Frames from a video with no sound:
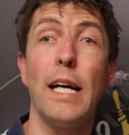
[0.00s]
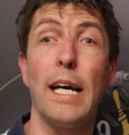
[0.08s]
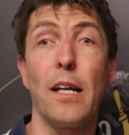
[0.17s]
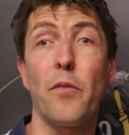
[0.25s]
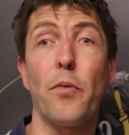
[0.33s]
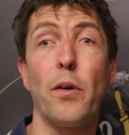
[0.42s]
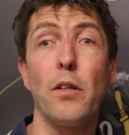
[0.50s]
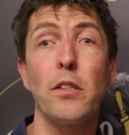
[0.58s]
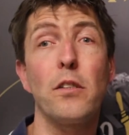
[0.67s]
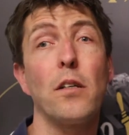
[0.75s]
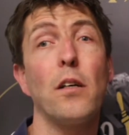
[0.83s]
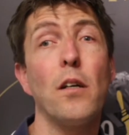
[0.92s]
and at
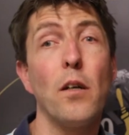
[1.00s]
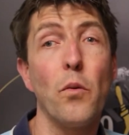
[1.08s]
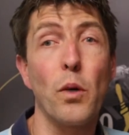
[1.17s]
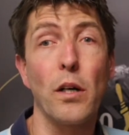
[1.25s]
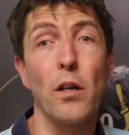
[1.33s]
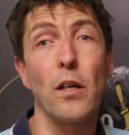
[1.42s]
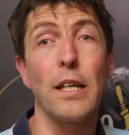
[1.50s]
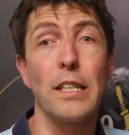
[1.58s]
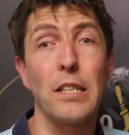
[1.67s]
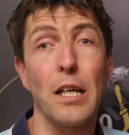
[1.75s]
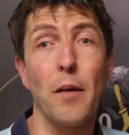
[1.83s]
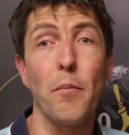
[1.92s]
first we're gonna
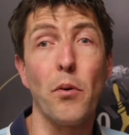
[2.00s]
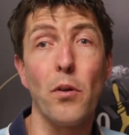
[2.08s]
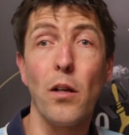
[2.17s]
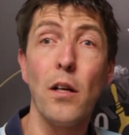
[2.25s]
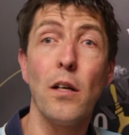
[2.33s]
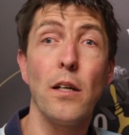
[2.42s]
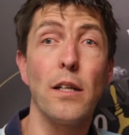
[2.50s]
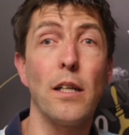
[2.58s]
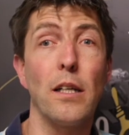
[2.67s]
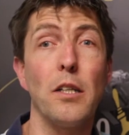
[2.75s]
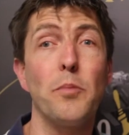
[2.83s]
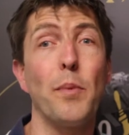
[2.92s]
assemble the
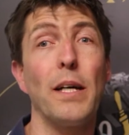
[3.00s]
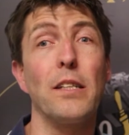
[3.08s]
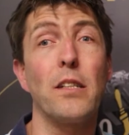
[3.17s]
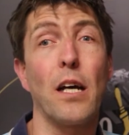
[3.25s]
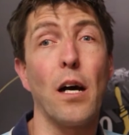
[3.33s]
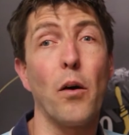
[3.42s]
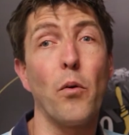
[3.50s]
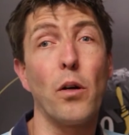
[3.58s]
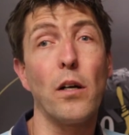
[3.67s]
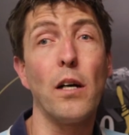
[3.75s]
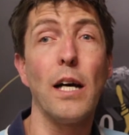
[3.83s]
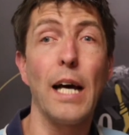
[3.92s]
dispense tower